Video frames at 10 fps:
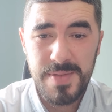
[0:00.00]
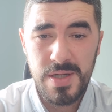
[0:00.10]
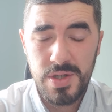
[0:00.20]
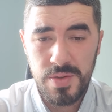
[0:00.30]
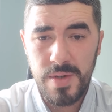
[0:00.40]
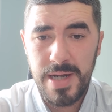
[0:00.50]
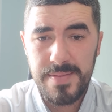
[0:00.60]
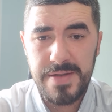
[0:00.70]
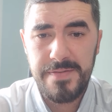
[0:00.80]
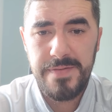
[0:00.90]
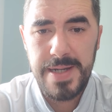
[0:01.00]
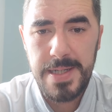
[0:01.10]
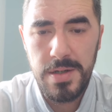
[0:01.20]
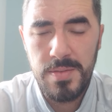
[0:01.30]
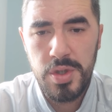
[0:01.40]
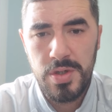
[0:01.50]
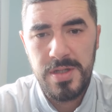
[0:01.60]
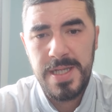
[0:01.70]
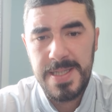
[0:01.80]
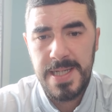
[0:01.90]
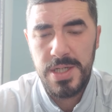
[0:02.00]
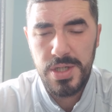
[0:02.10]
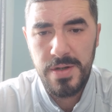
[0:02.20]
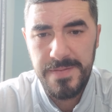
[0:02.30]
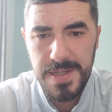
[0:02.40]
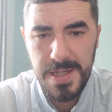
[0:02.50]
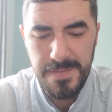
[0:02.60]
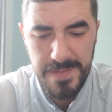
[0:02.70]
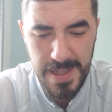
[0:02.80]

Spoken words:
because of what happened in Fight Club took the attention off yourself.